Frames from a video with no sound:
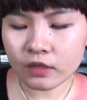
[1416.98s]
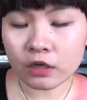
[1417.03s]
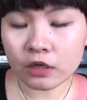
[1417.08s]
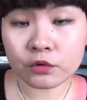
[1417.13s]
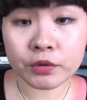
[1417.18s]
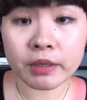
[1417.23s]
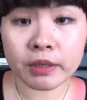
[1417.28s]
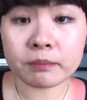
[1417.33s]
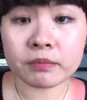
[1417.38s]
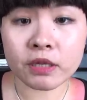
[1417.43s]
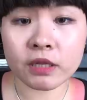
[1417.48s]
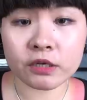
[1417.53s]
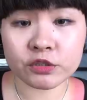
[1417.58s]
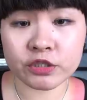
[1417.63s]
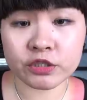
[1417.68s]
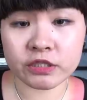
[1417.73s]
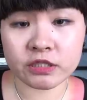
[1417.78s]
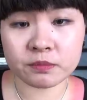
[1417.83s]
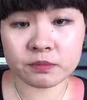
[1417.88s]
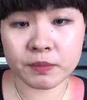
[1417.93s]
cream
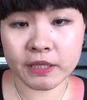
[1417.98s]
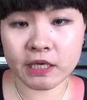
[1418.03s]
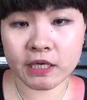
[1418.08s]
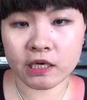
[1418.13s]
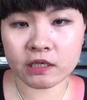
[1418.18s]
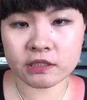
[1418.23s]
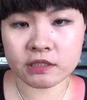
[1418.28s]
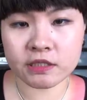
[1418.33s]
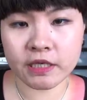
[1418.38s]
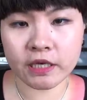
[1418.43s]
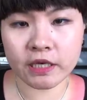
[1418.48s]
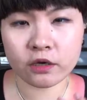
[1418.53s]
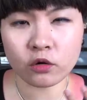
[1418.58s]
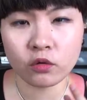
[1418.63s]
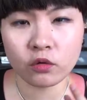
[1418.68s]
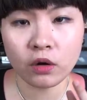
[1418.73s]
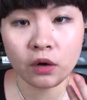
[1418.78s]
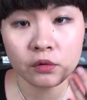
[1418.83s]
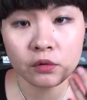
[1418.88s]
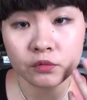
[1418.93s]
blushes because they go
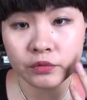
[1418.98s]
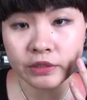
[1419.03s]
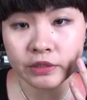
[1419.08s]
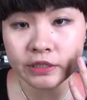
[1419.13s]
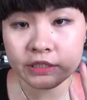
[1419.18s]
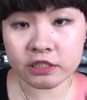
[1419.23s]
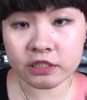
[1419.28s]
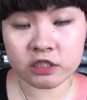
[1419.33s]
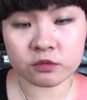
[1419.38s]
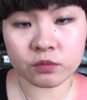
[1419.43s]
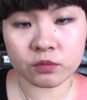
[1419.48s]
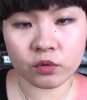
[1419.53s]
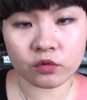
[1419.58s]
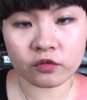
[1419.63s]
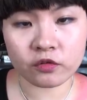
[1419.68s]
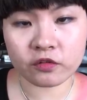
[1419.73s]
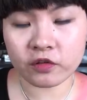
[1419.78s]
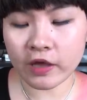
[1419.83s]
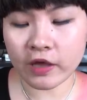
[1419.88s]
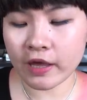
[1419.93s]
on really
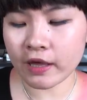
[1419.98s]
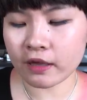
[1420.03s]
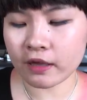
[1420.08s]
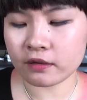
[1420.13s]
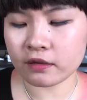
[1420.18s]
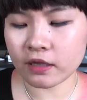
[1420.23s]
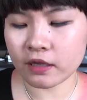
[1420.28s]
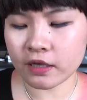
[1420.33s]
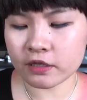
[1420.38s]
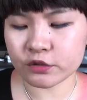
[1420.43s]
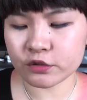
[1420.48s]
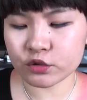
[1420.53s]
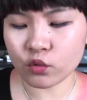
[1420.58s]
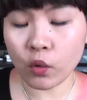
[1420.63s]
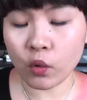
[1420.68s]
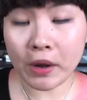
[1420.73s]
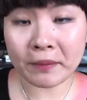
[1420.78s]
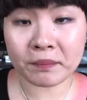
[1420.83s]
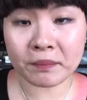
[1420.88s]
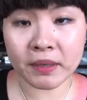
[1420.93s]
smooth and it's
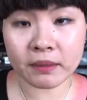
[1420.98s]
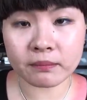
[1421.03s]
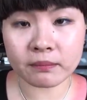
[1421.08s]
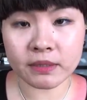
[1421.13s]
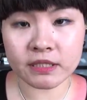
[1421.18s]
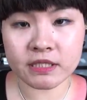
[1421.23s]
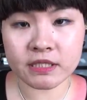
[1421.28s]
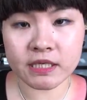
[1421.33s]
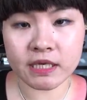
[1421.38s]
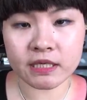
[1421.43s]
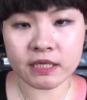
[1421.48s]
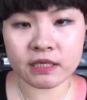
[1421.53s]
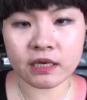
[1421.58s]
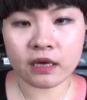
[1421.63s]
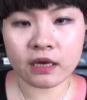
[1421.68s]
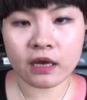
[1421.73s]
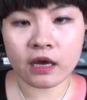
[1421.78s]
quite pigmented,